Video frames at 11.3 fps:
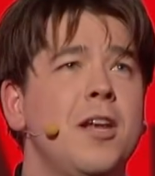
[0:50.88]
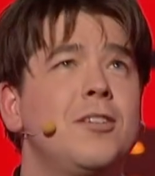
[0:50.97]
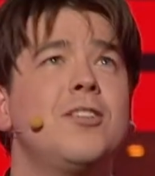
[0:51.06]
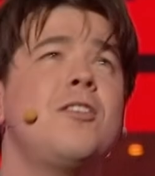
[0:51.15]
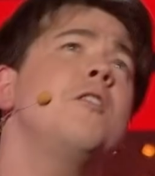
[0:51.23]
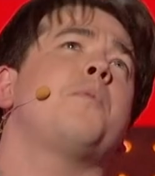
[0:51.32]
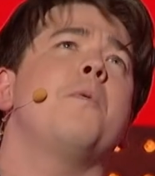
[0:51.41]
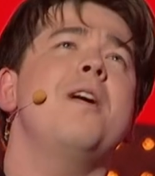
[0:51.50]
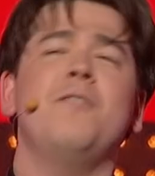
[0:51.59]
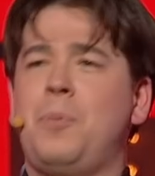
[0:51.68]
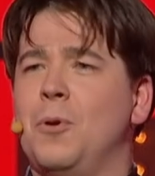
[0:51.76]
Can I just ask by
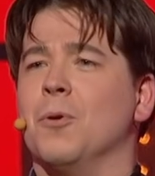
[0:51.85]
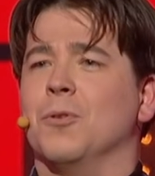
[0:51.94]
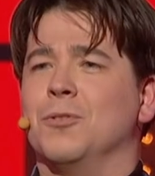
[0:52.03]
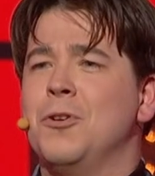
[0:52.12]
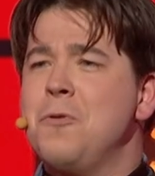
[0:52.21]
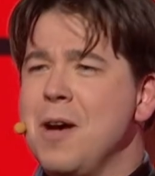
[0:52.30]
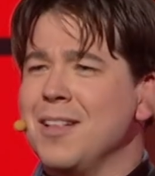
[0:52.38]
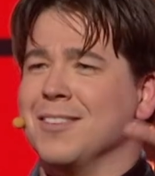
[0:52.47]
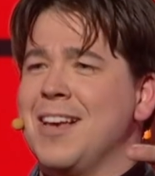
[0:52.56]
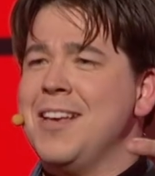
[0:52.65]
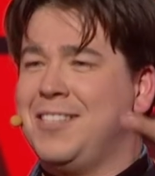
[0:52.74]
way of applause, who
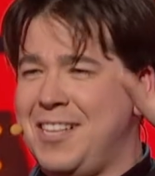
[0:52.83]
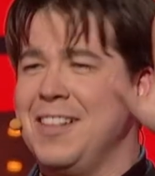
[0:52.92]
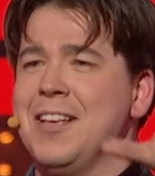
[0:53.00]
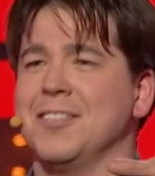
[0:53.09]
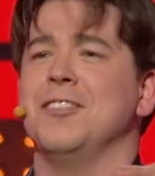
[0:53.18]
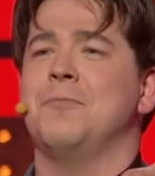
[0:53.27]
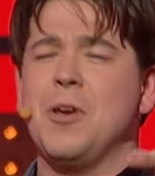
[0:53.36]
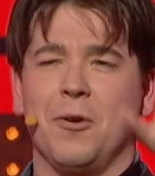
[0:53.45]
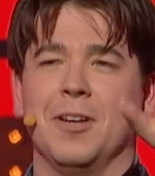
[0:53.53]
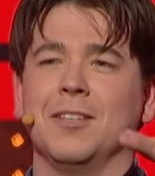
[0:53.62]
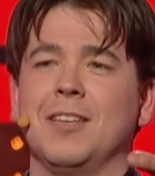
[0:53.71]
else still hasn't, to
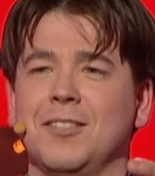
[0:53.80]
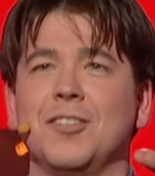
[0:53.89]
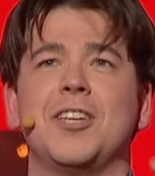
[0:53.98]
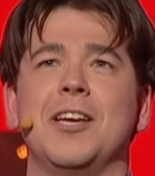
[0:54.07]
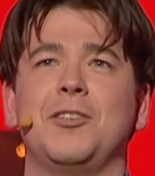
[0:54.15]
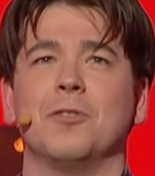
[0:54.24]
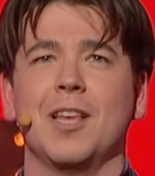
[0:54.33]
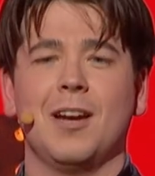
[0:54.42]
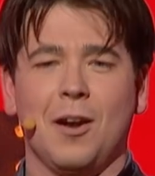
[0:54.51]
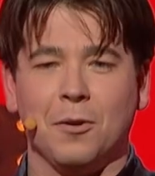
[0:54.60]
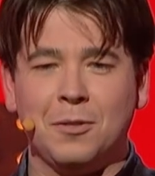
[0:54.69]
be honest, hasn't changed all
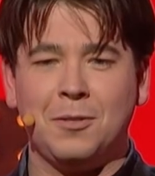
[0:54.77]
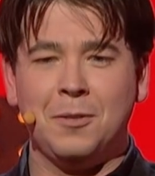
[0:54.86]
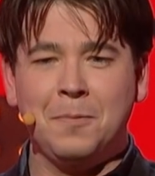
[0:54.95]
their clocks?